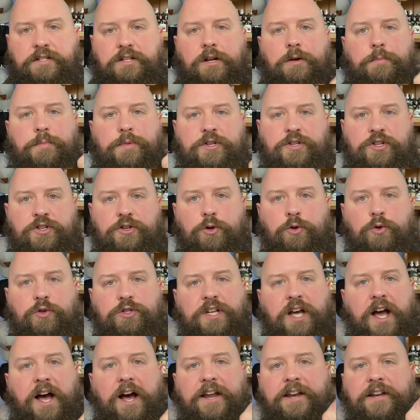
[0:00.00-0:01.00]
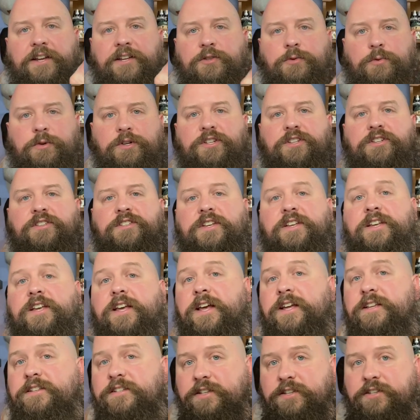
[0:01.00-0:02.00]
up is Yule Tidings, which is his,
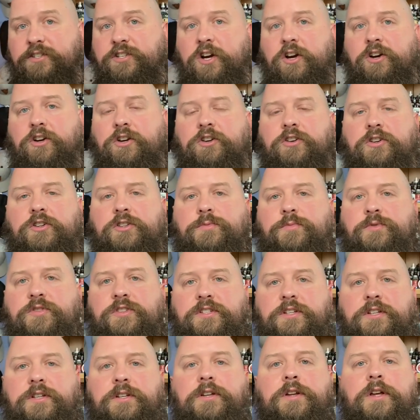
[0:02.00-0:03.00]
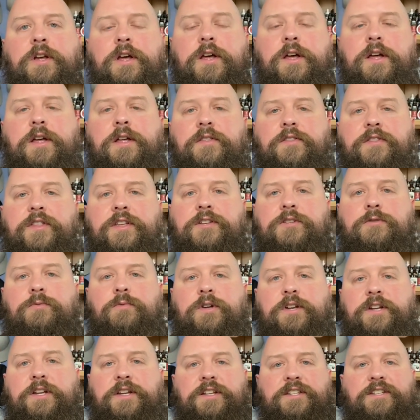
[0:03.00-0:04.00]
is his current Christmas scent. This
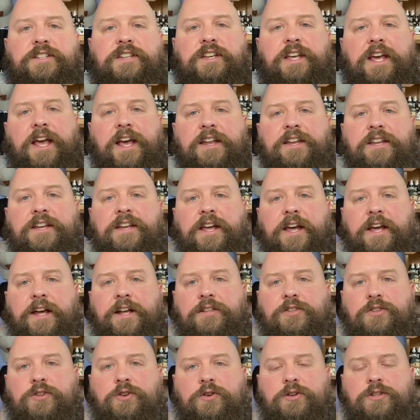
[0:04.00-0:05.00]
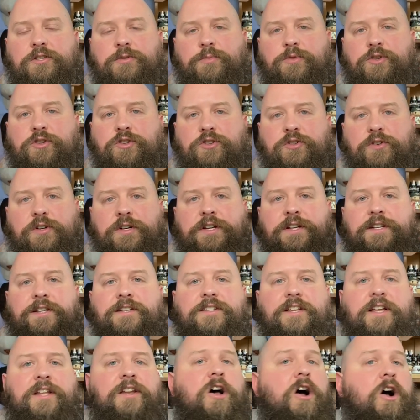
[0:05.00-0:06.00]
one is candy canes, Christmas
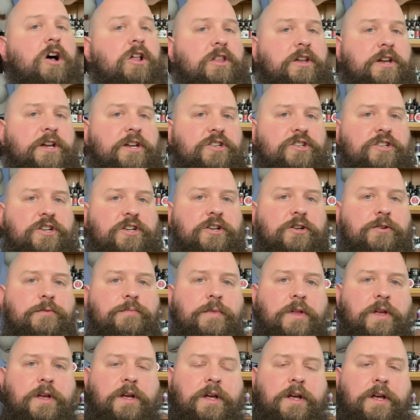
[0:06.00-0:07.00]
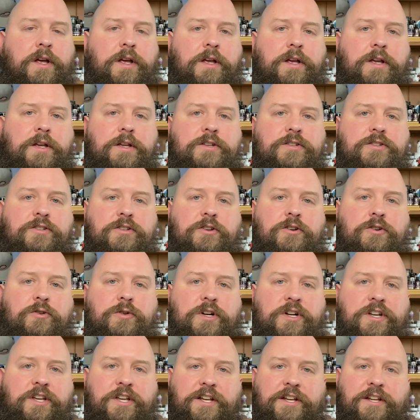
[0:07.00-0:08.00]
trees, and holiday cheer. So
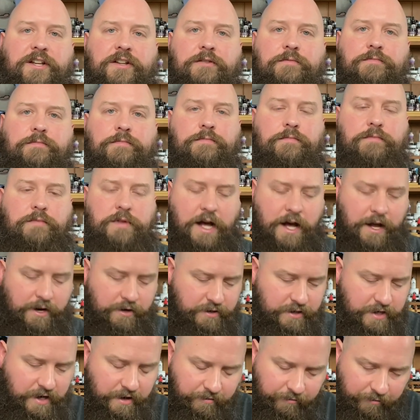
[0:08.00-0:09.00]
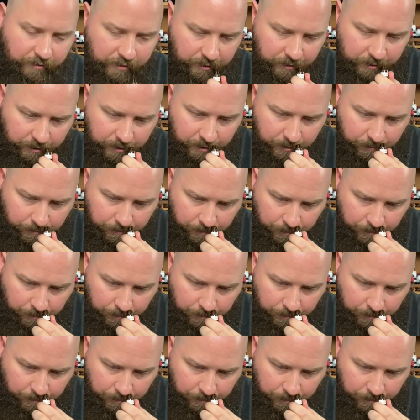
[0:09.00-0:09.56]
again, I definitely,